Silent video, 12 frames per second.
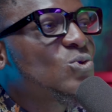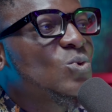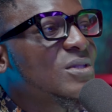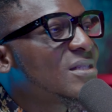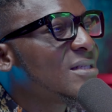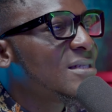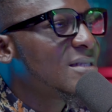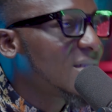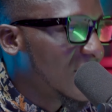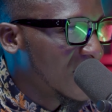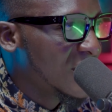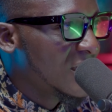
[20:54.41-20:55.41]
20
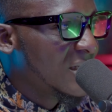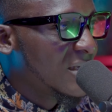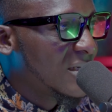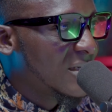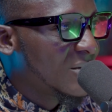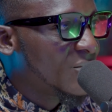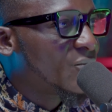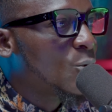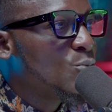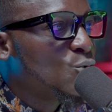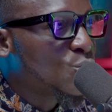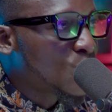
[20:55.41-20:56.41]
years
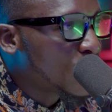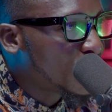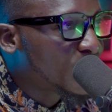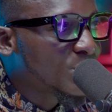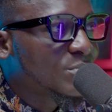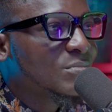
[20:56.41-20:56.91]
for Europe.